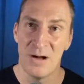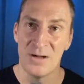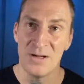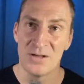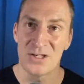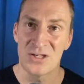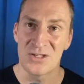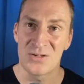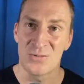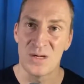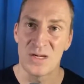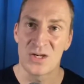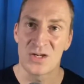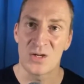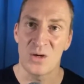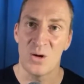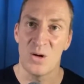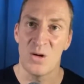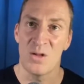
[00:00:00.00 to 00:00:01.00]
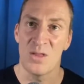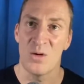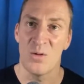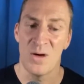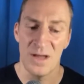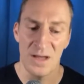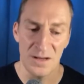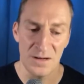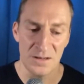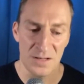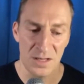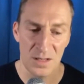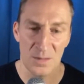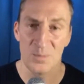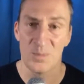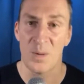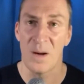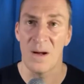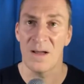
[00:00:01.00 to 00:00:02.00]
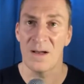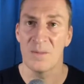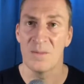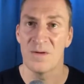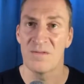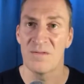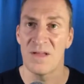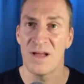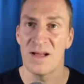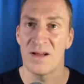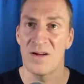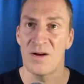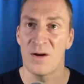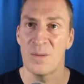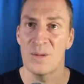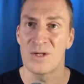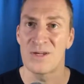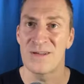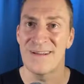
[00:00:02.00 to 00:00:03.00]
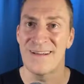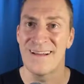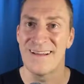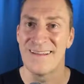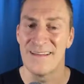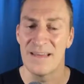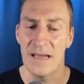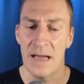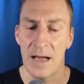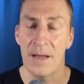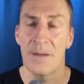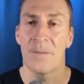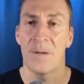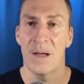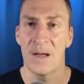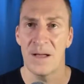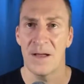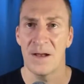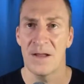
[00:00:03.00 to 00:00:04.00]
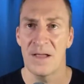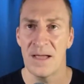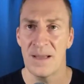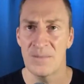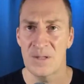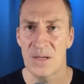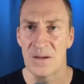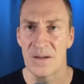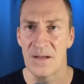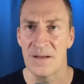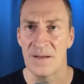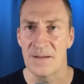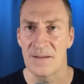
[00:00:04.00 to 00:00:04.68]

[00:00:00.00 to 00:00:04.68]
you just reached all the way into the bottom of that garbage can. Yeah, I got a game tonight.